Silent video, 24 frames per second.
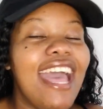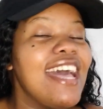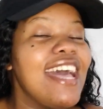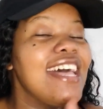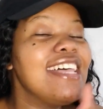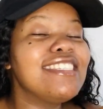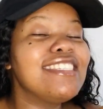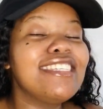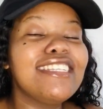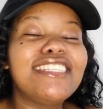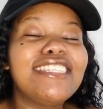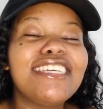
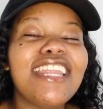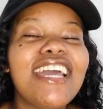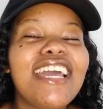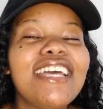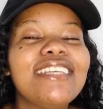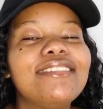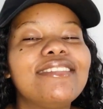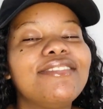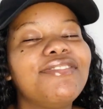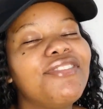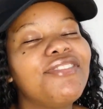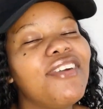So today
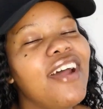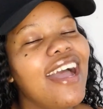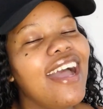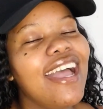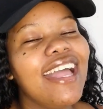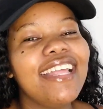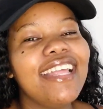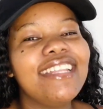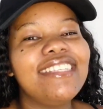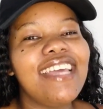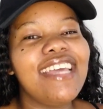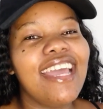is
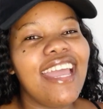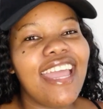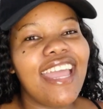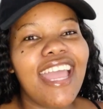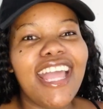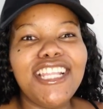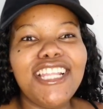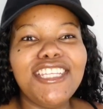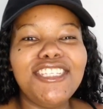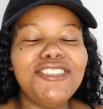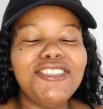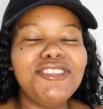Friday,
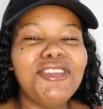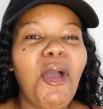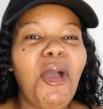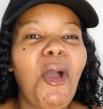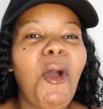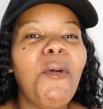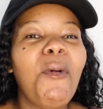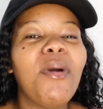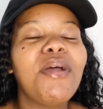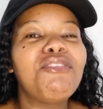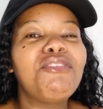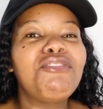and you know
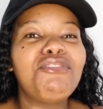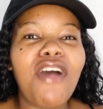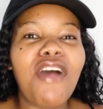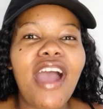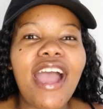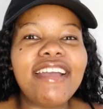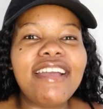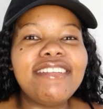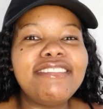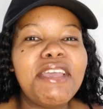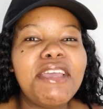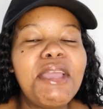what
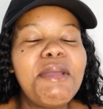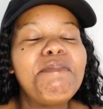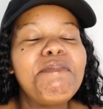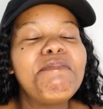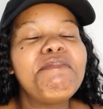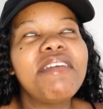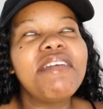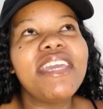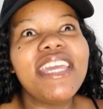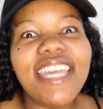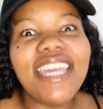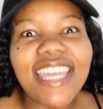Friday
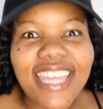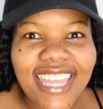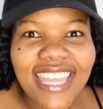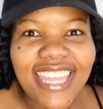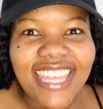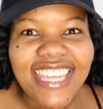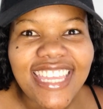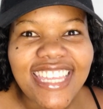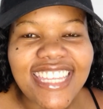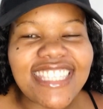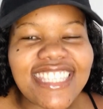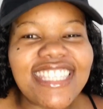means.